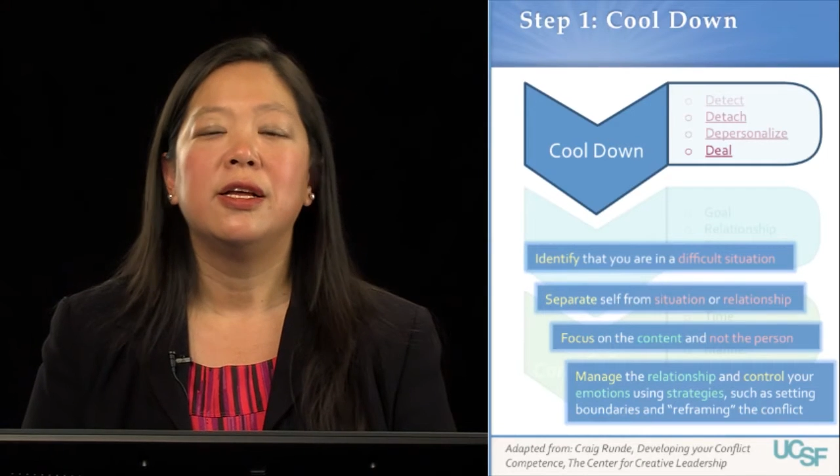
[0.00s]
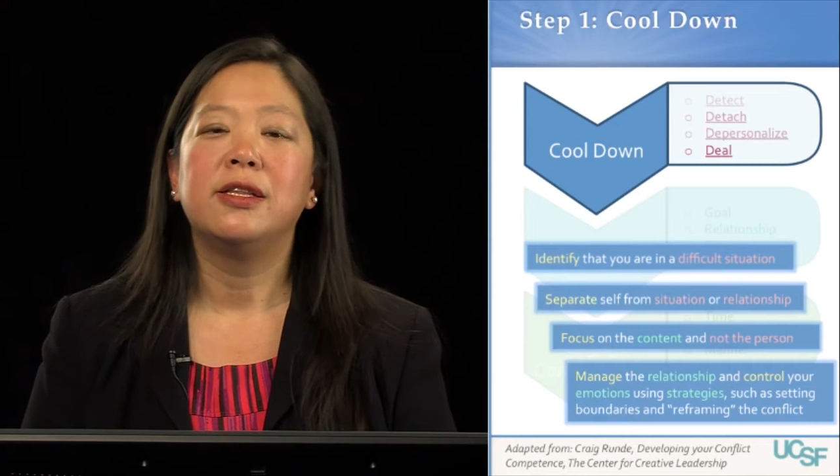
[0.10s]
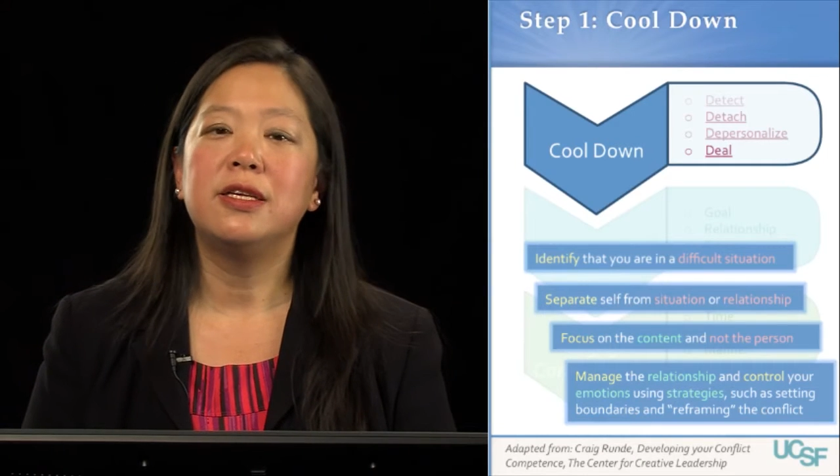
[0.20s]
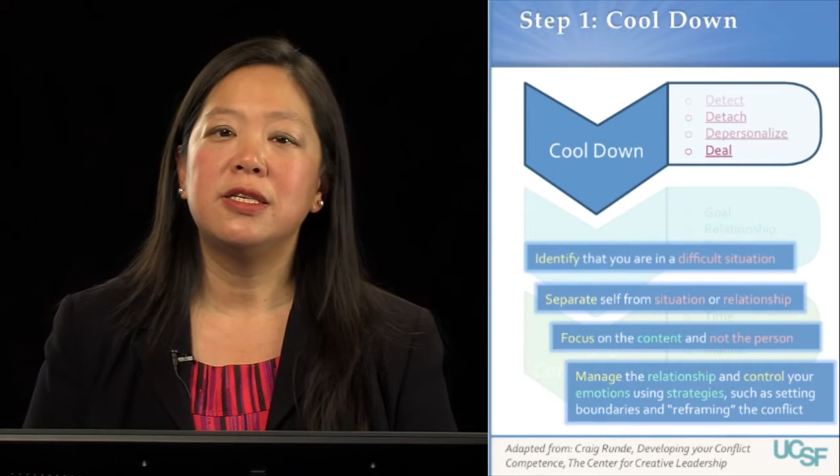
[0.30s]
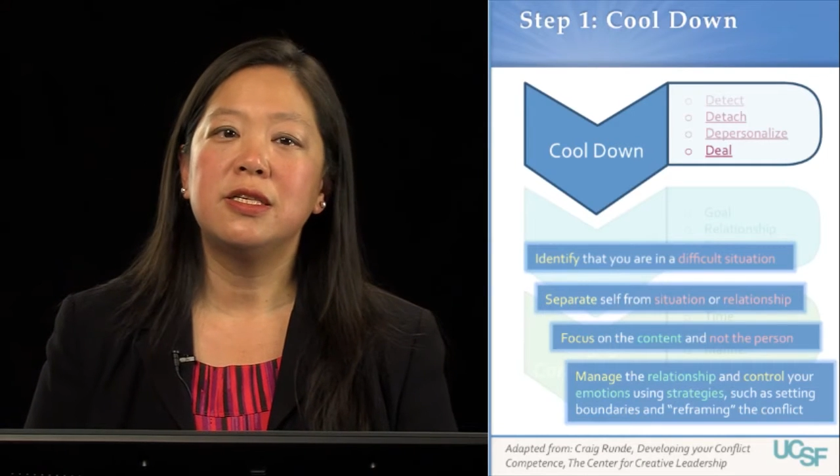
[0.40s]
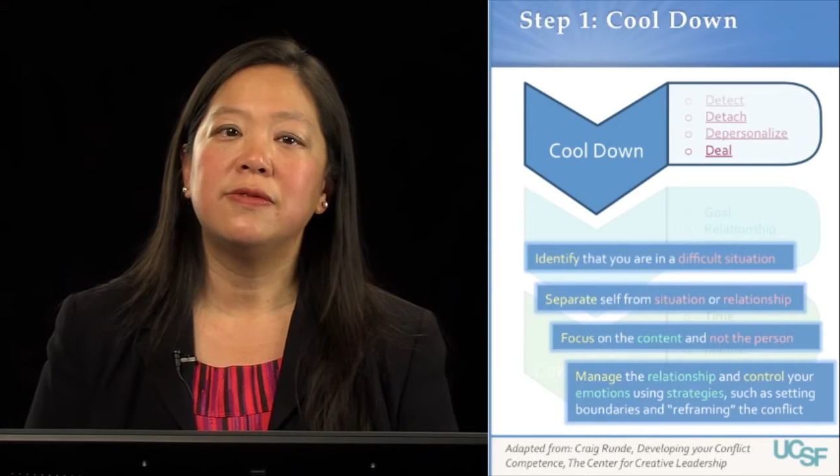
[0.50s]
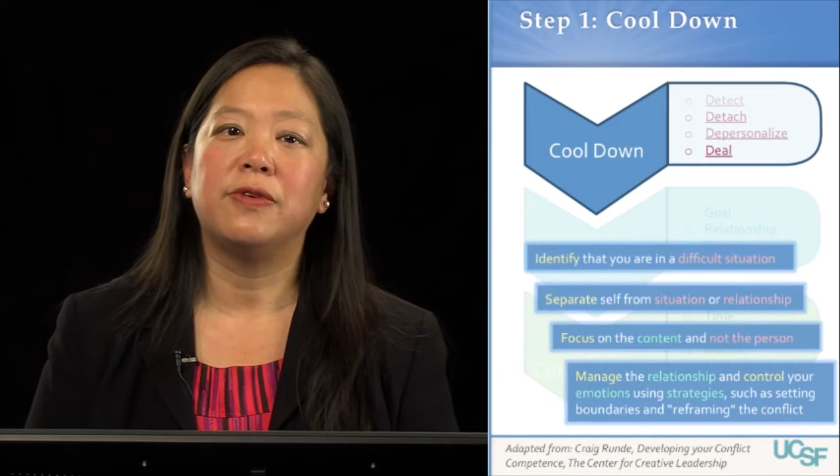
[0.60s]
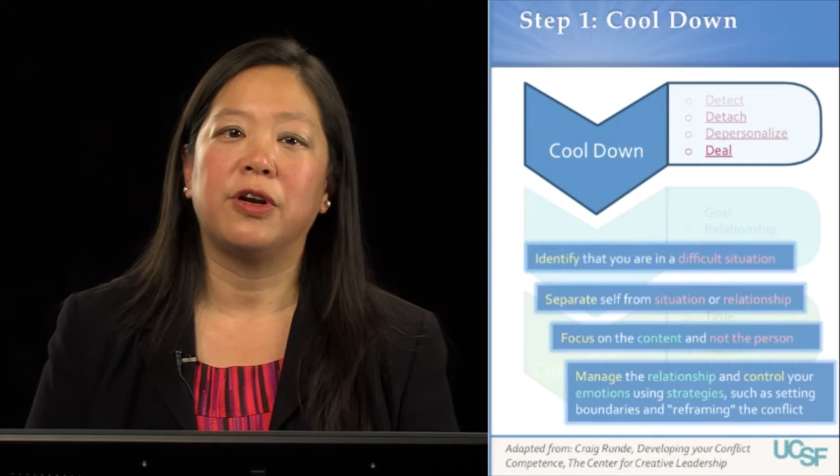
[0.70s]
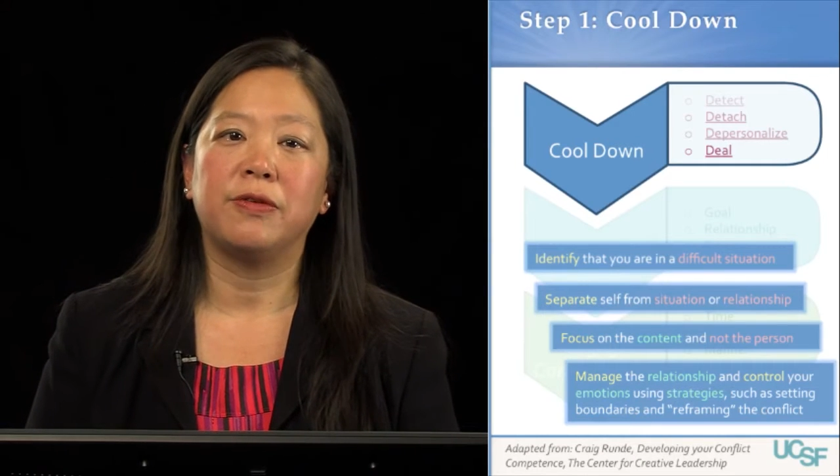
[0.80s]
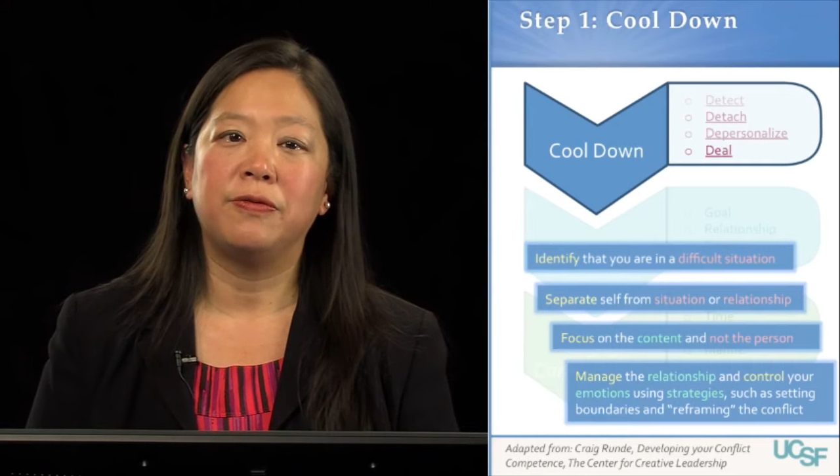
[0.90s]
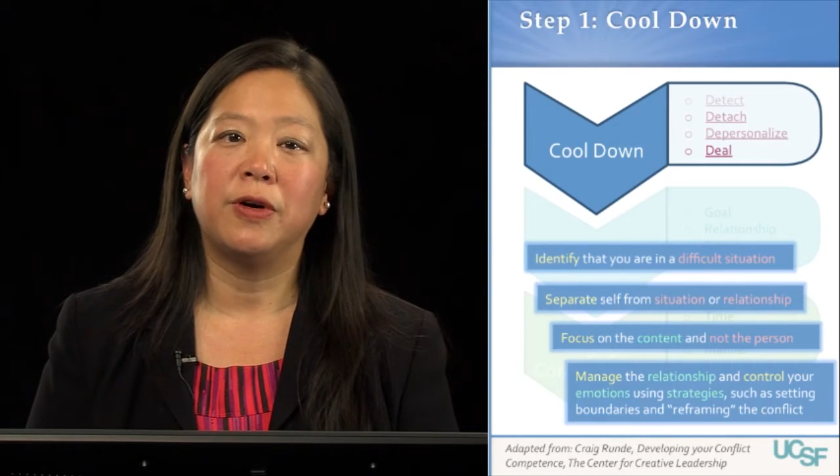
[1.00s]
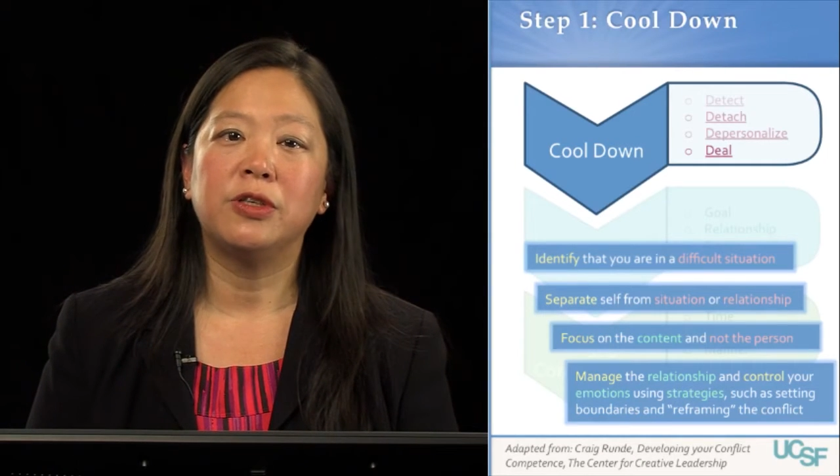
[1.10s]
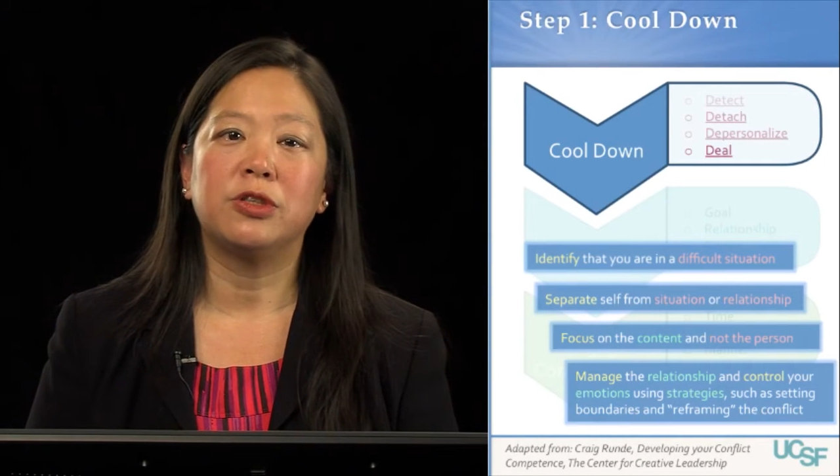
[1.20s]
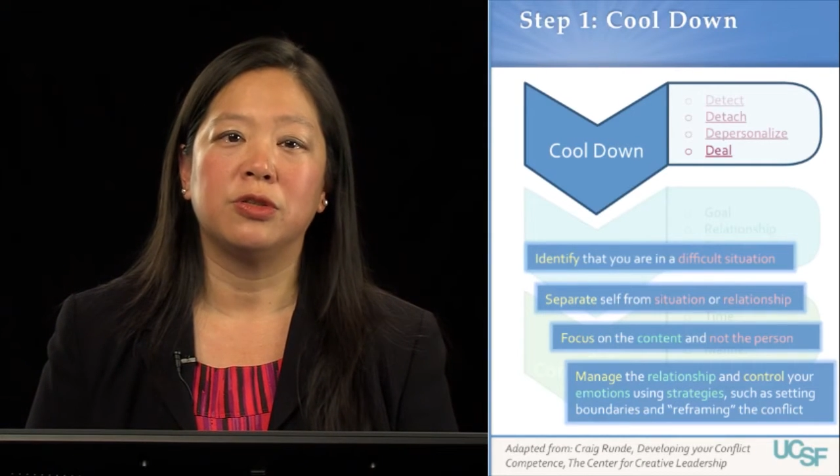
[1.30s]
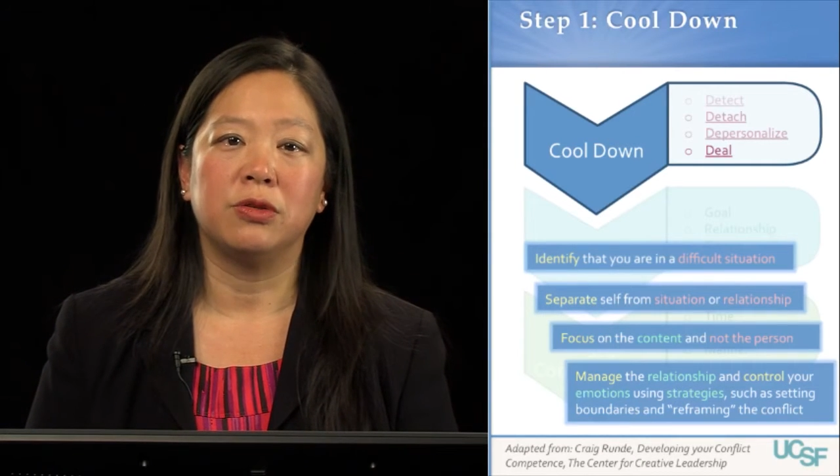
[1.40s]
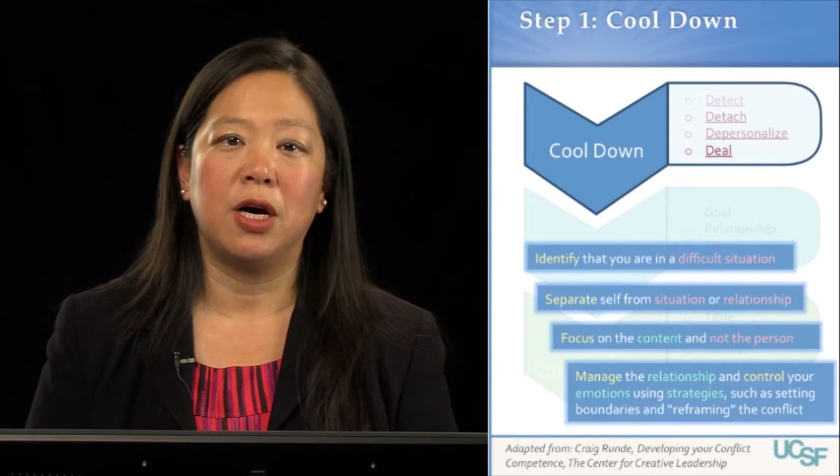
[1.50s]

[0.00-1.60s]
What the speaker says: This is a very functional